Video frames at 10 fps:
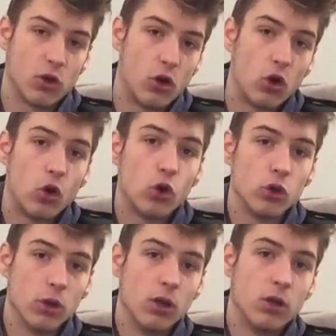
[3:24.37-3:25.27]
as a
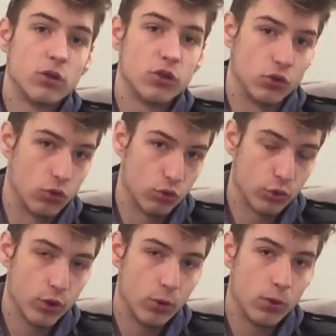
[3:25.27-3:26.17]
whole just
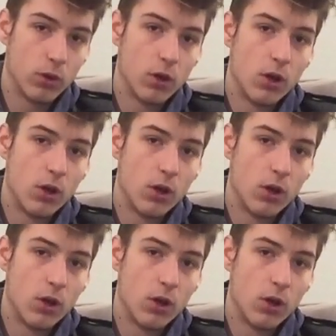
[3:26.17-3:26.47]
grew.